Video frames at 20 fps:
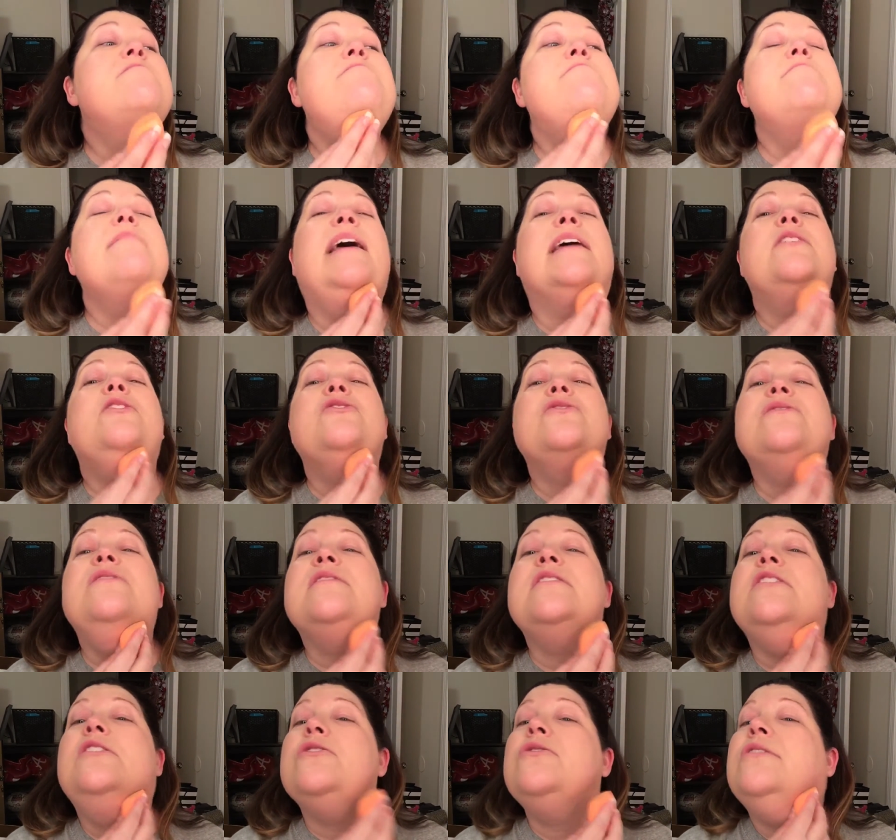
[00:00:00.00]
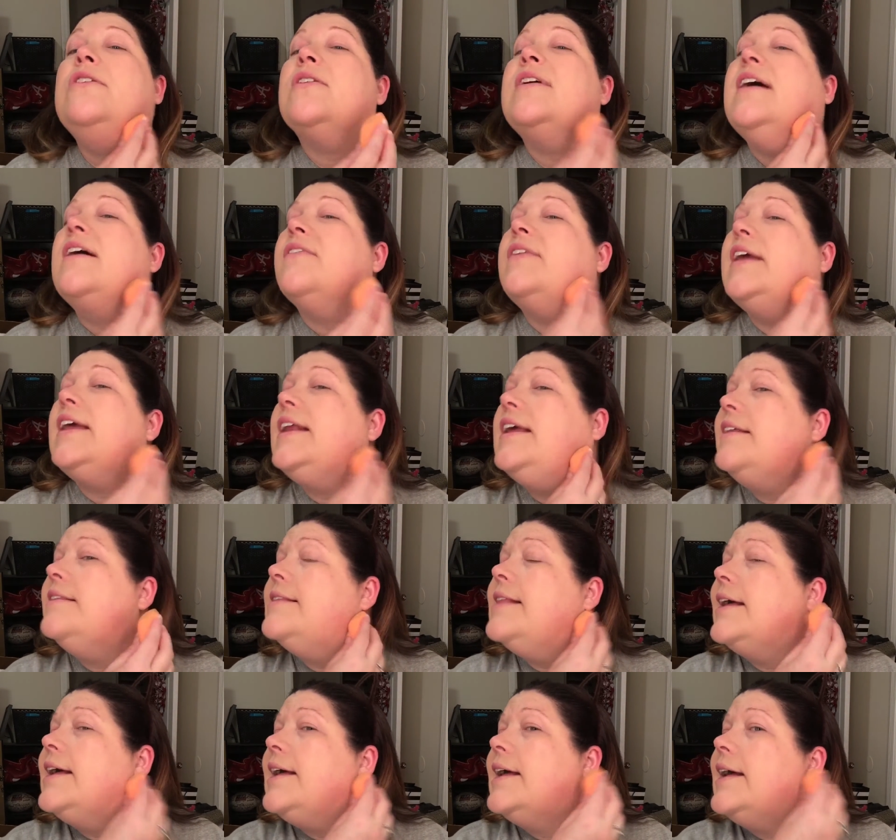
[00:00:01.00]
Make sure that you don't have any
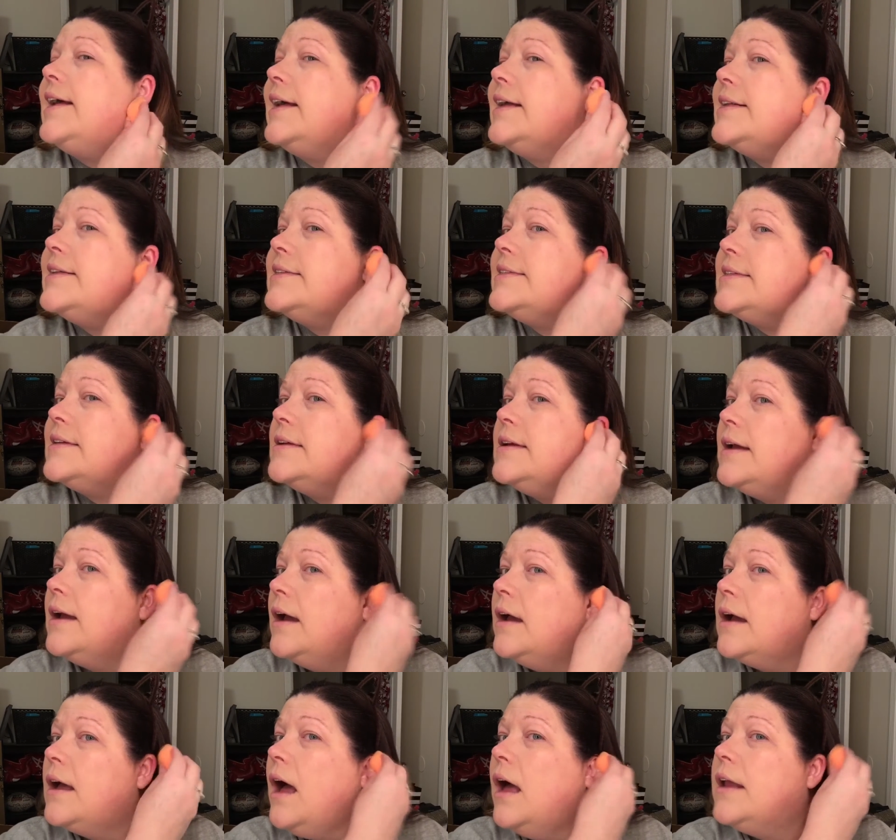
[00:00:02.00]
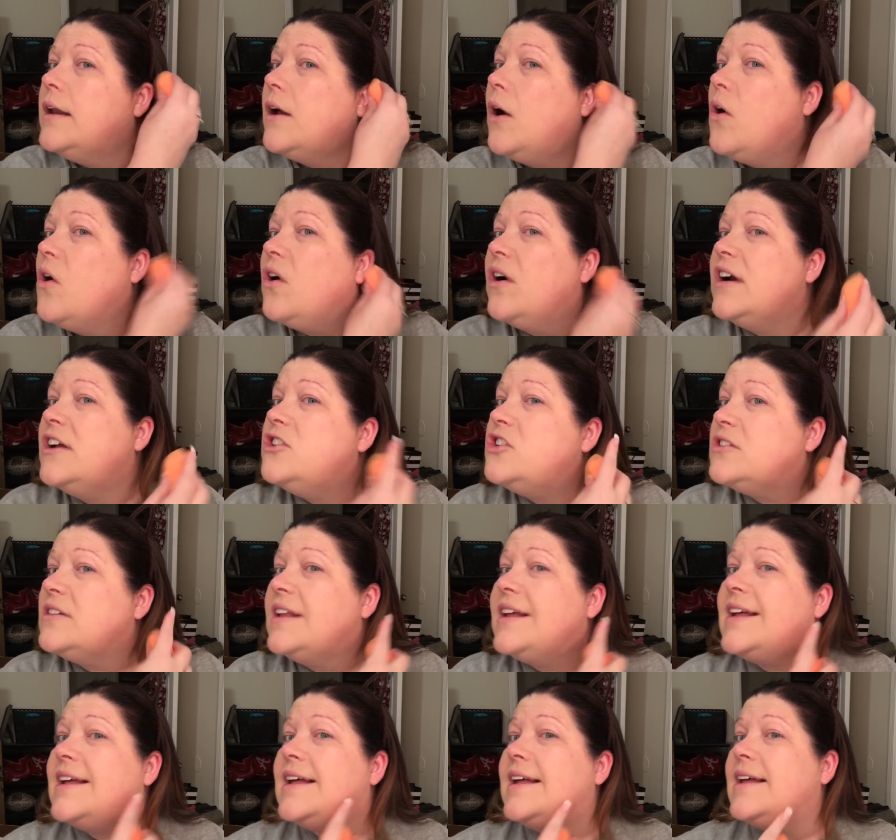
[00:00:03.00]
lines, an orange
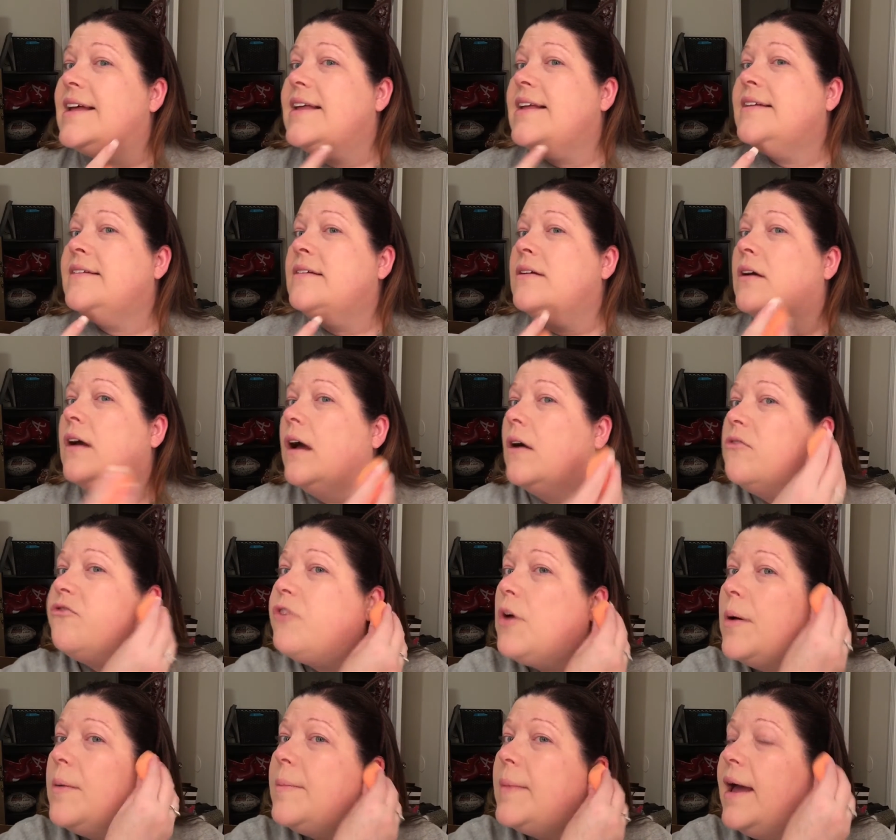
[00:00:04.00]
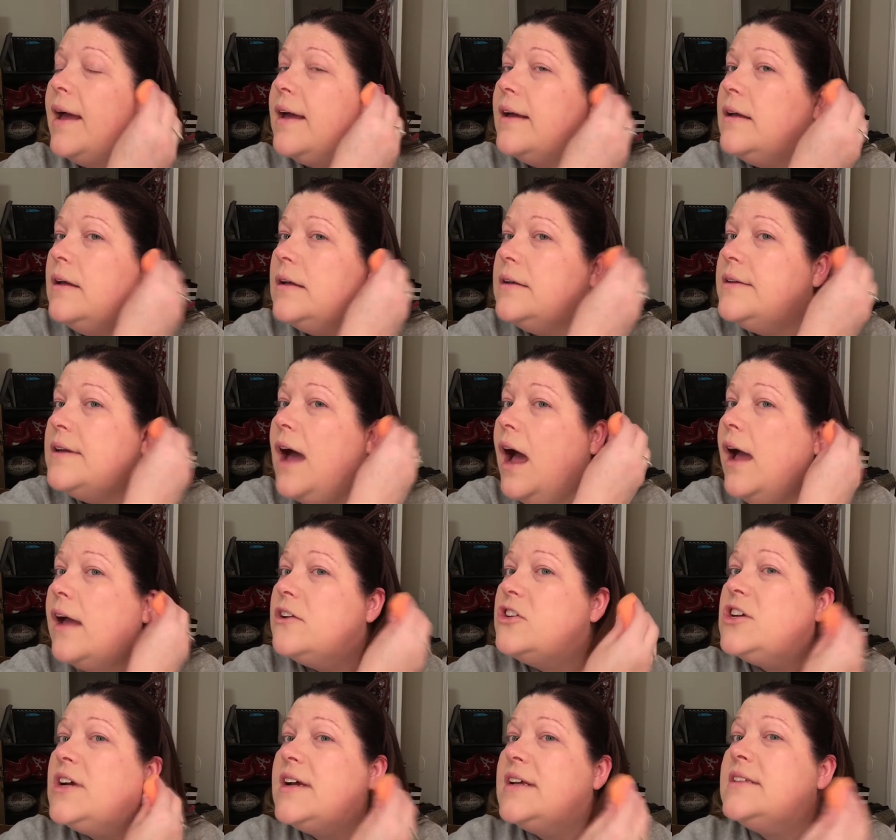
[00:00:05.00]
line from
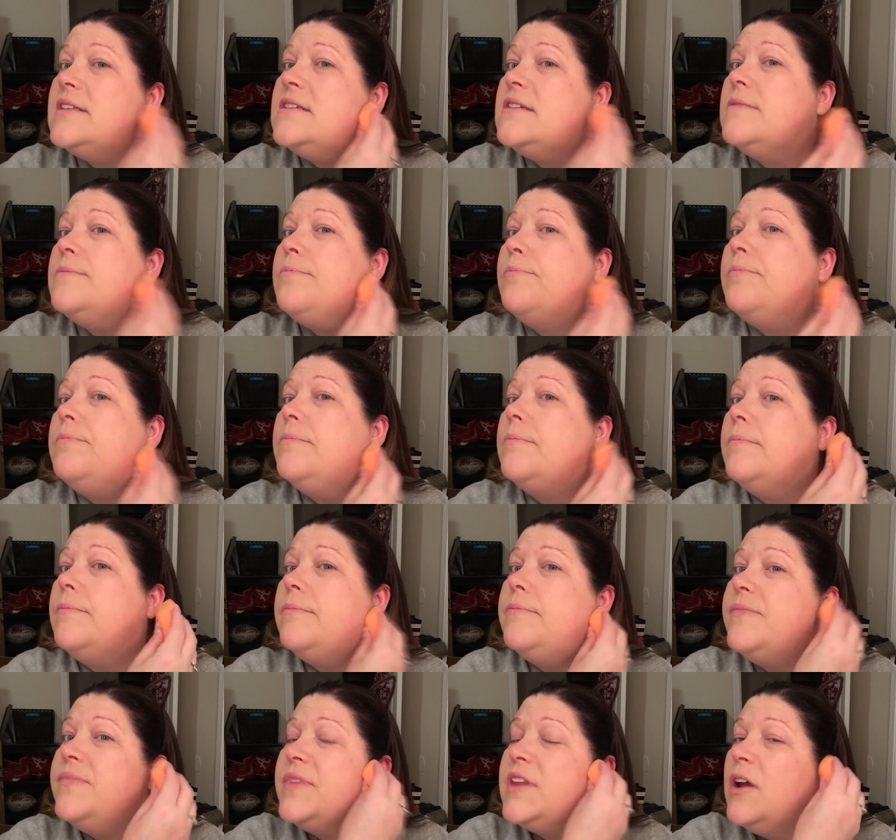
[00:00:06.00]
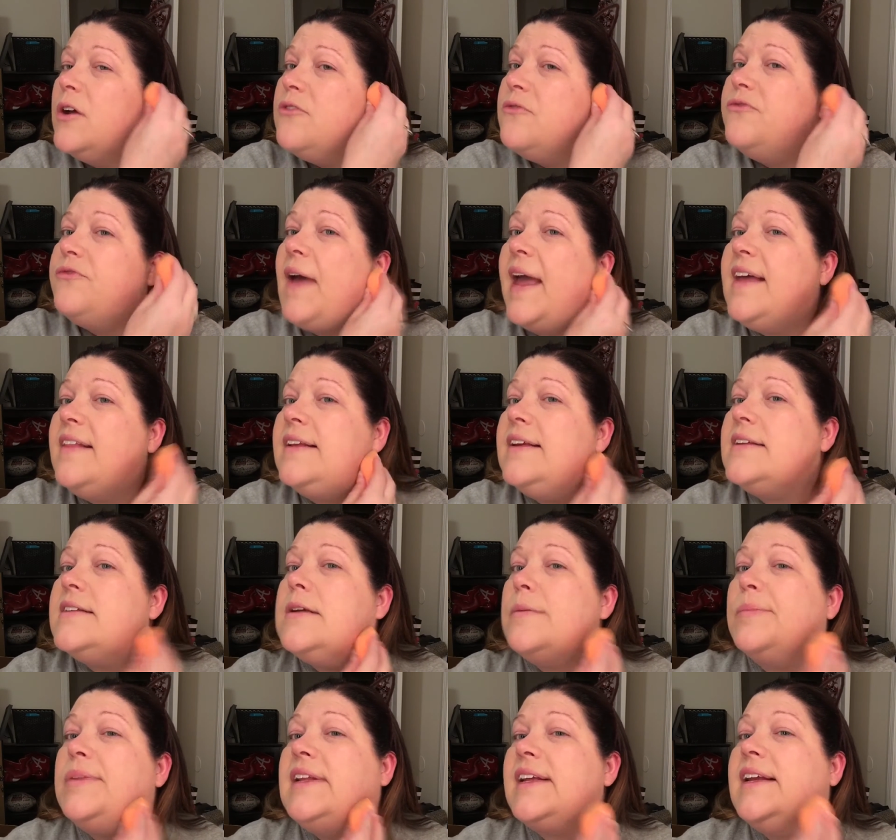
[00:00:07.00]
not just failing
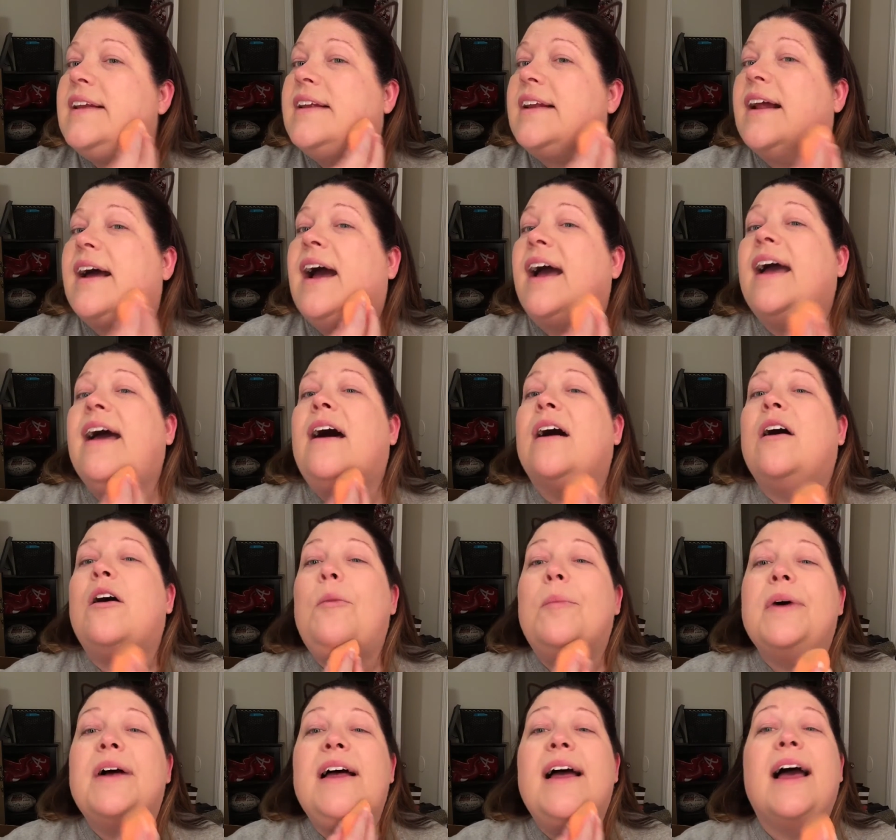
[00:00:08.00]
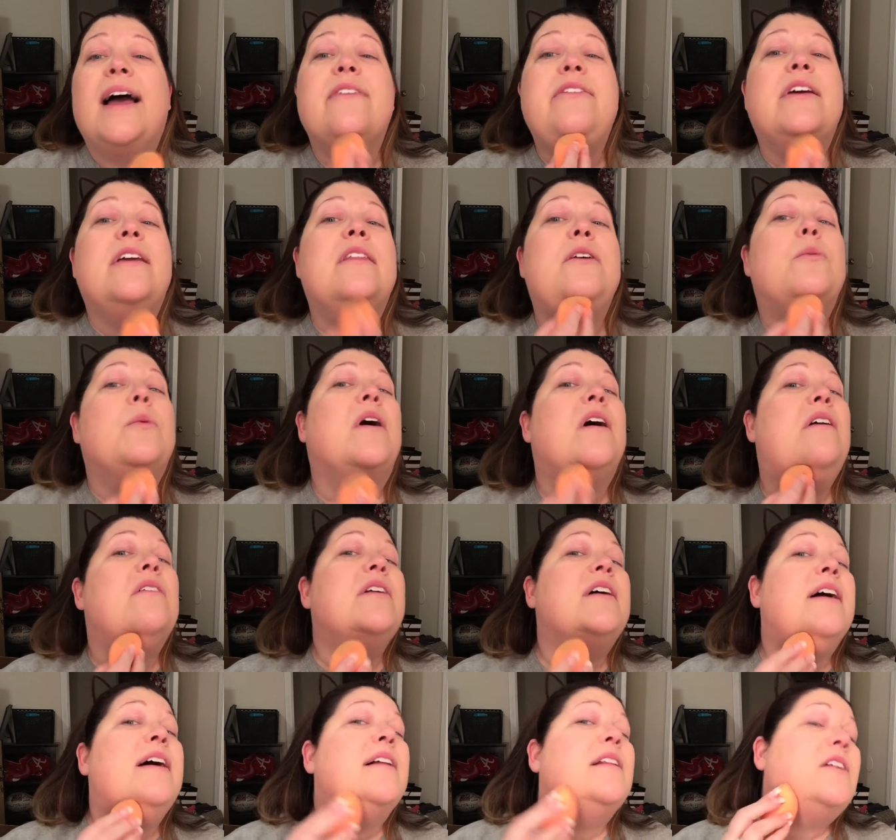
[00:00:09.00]
to blend it out, but having the wrong
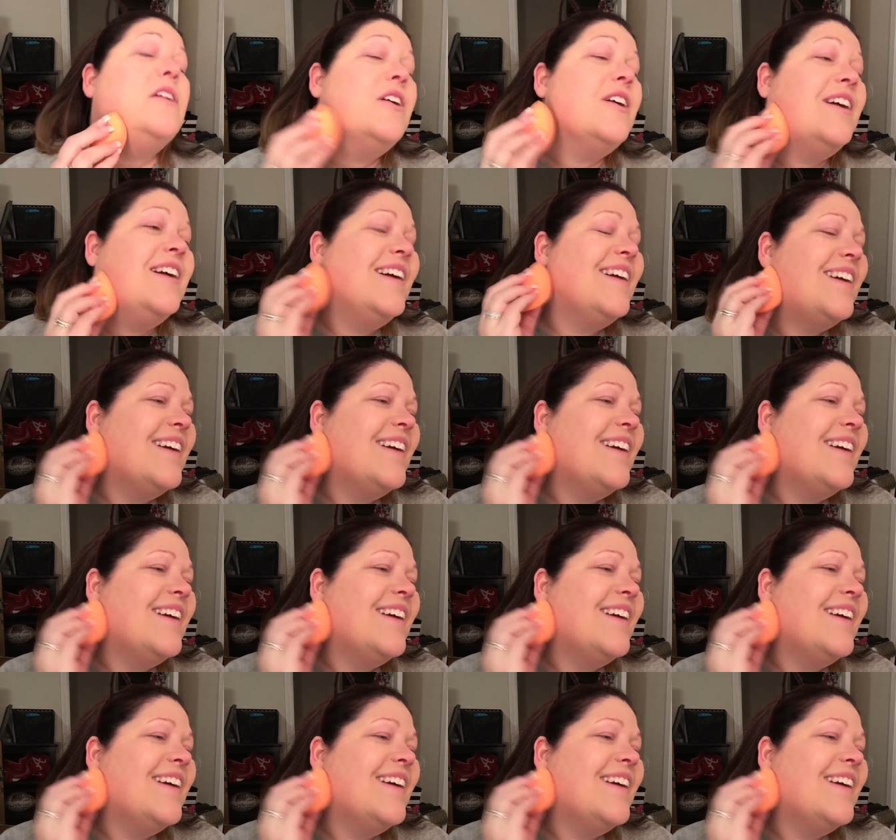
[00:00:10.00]
color,